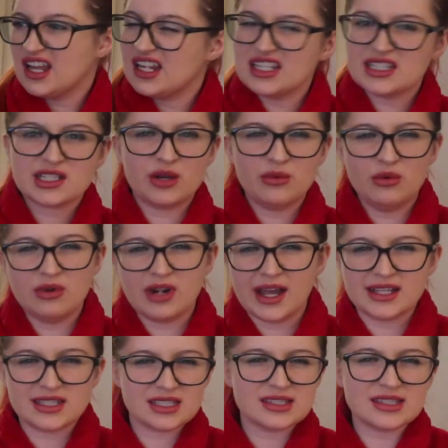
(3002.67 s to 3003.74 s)
Let's go all out.
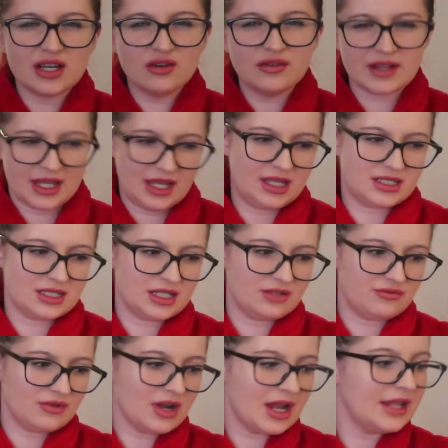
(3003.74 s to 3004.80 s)
It's a self-care day,
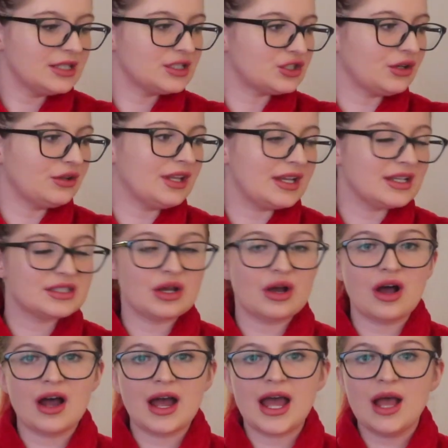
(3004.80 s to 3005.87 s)
right? So yes,
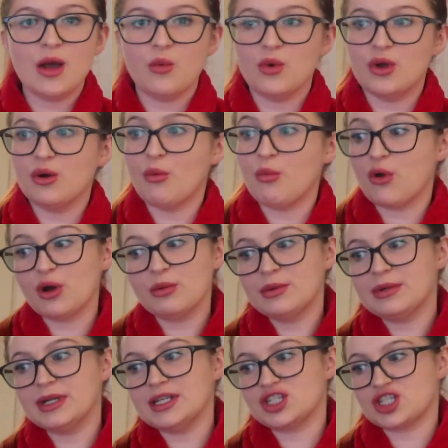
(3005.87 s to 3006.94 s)
I will
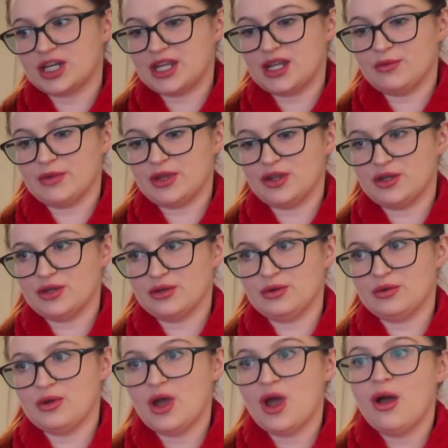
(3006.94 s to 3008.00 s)
probably check in with
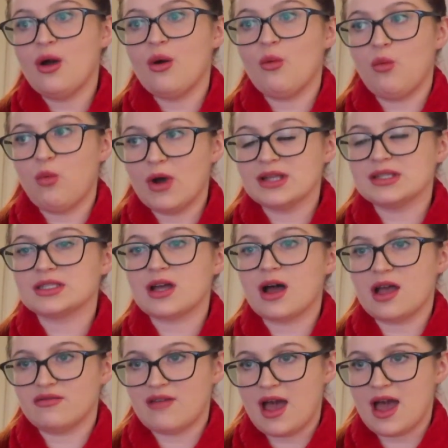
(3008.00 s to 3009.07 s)
you once
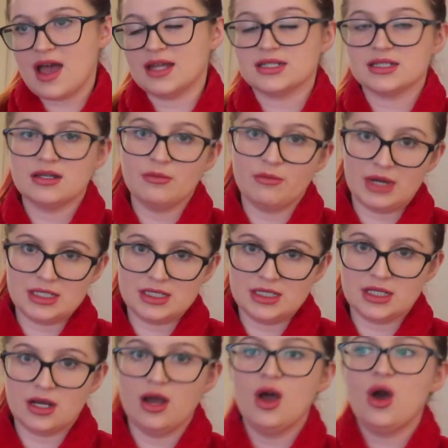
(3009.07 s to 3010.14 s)
I've had my
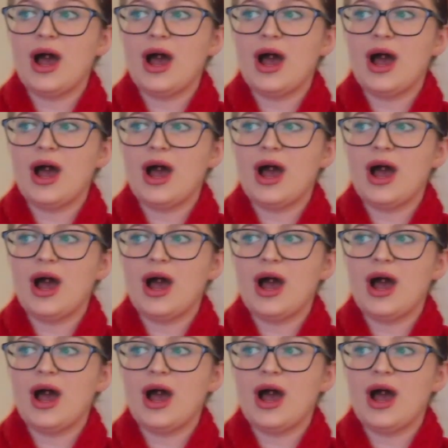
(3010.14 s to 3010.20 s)
dinner.